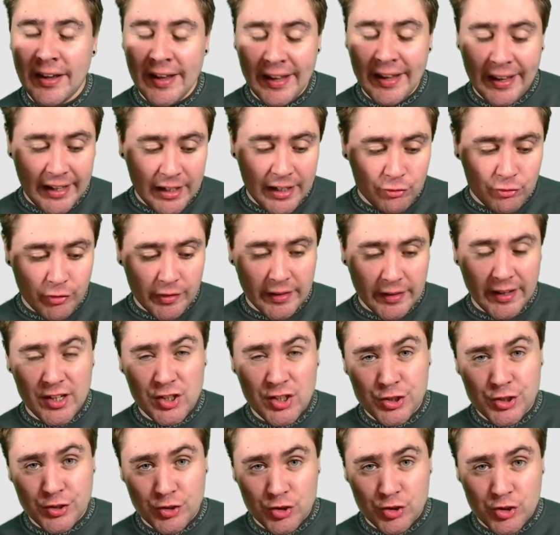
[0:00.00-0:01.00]
in
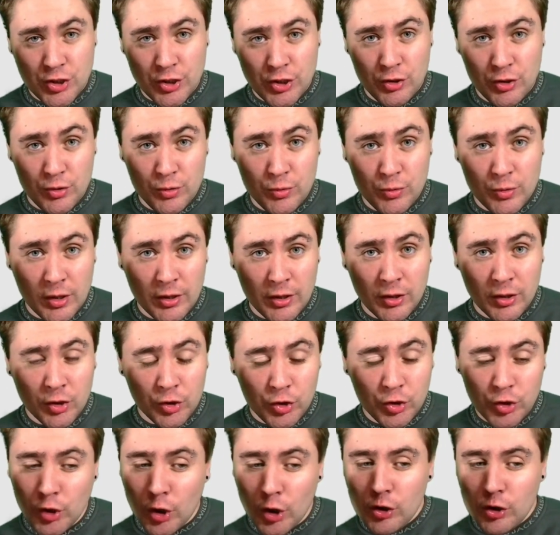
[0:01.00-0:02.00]
relation to
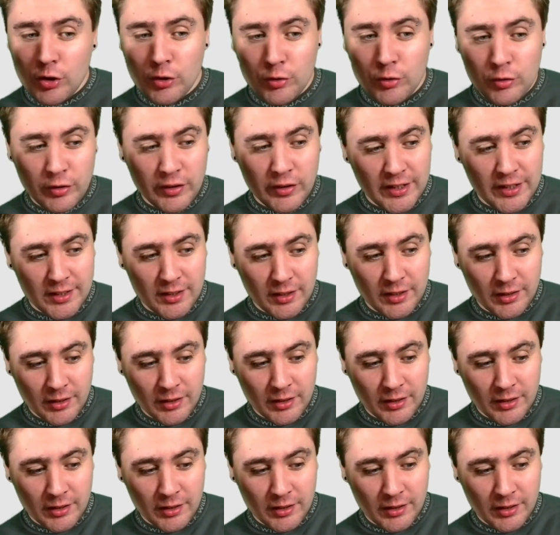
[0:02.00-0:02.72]
not only